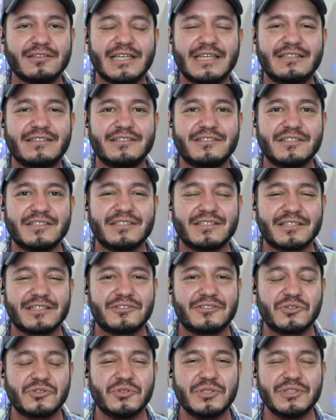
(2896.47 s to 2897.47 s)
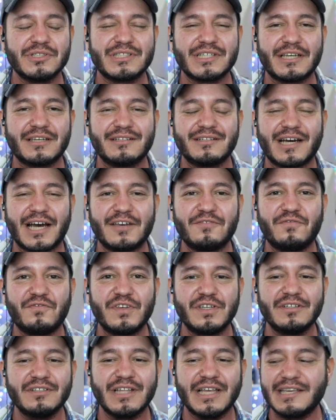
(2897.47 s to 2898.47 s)
the G six, Jules. I I
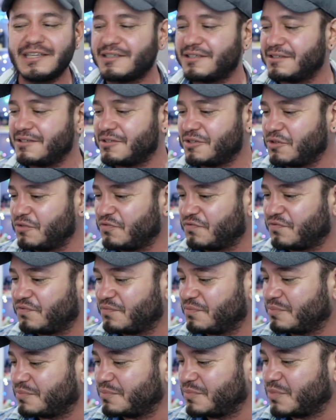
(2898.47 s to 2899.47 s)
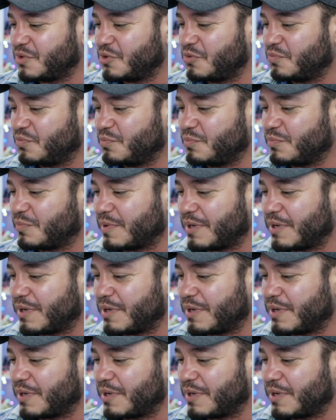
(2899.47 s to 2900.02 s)
feel like you've you might